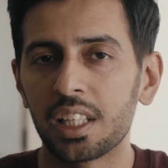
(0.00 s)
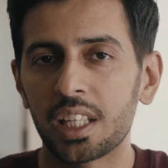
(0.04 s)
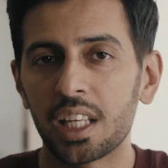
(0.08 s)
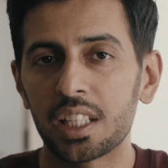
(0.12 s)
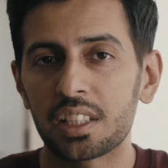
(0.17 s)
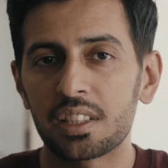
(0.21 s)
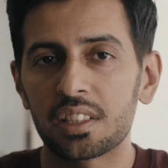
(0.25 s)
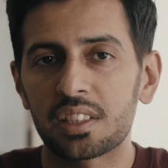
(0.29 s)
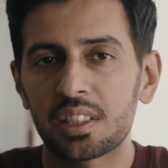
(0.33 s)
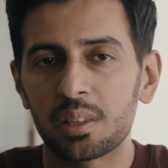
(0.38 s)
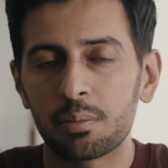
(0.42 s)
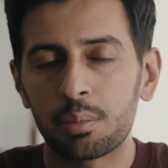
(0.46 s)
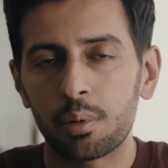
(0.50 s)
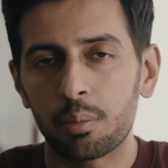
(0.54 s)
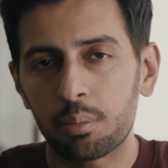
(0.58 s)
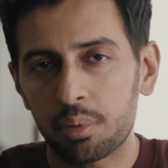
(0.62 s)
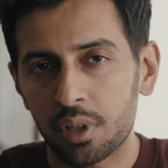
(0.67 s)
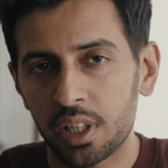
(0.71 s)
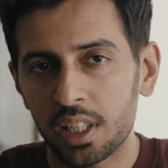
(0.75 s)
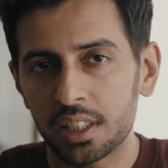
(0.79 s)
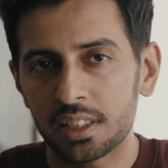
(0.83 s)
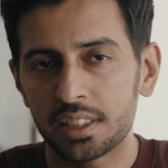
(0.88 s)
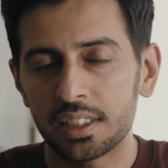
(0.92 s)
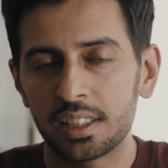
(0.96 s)
It's a simple
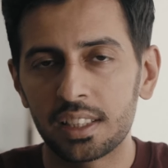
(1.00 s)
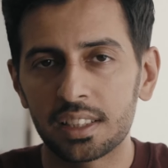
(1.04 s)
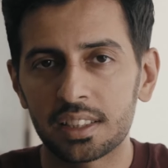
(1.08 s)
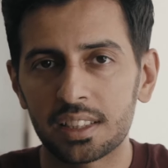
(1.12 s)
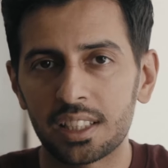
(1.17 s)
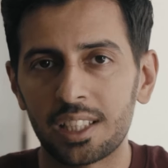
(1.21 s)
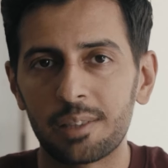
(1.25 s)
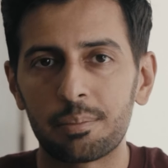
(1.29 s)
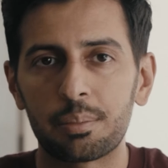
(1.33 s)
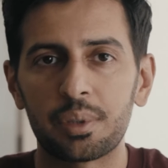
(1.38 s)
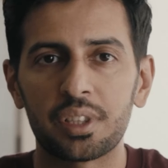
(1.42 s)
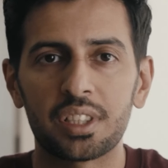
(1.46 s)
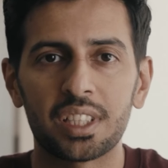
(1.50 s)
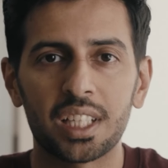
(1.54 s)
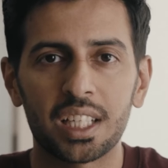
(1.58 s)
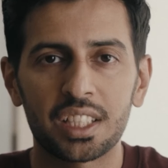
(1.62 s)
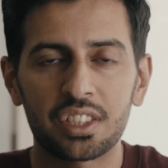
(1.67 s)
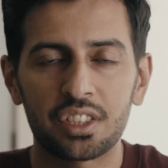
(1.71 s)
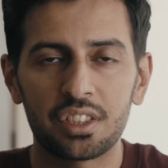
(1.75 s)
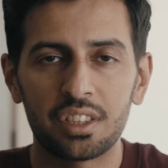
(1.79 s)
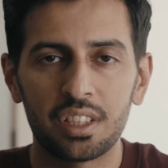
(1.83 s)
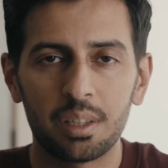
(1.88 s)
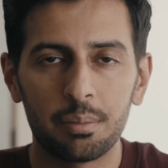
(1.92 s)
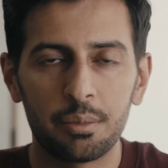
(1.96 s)
process that
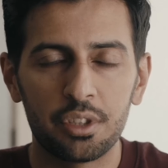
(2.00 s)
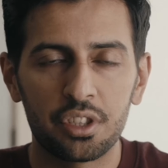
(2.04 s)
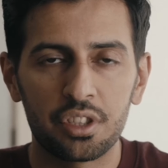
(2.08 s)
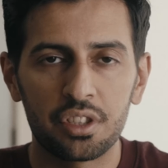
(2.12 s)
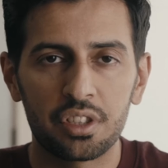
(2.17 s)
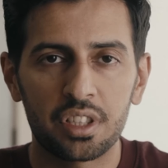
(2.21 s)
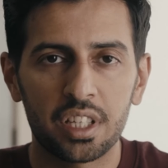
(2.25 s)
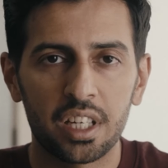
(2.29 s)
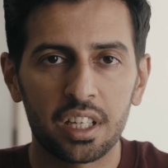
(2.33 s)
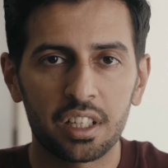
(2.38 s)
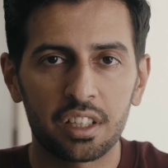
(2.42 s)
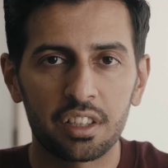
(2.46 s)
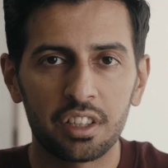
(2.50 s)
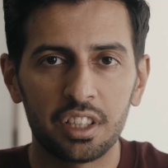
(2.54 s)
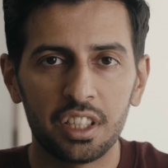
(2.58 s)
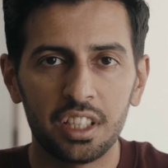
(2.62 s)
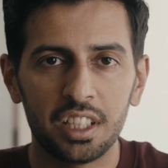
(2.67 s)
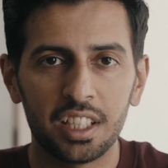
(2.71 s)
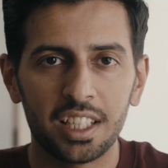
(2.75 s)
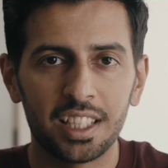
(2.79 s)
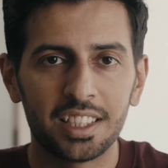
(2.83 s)
protects your image integrity